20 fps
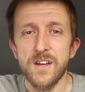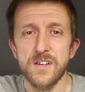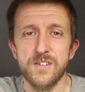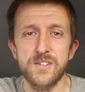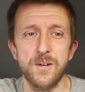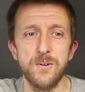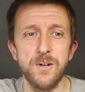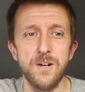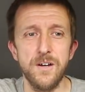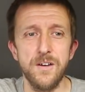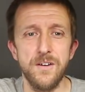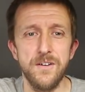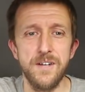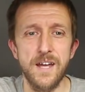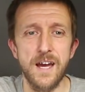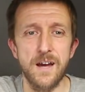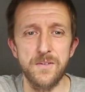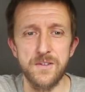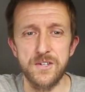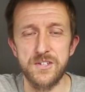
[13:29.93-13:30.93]
So
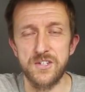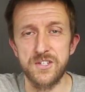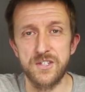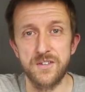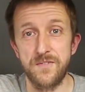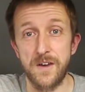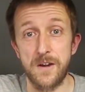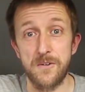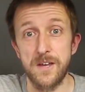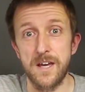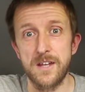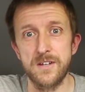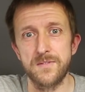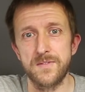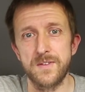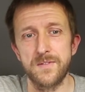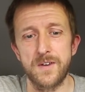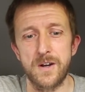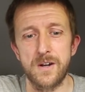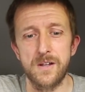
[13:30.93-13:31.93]
now this is the very end
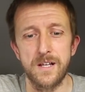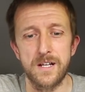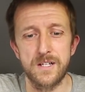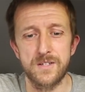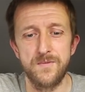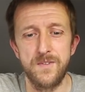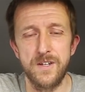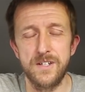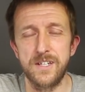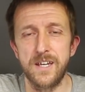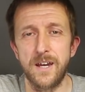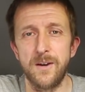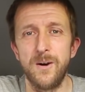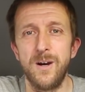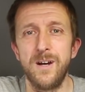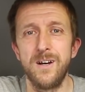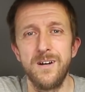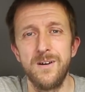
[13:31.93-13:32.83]
of the very last video.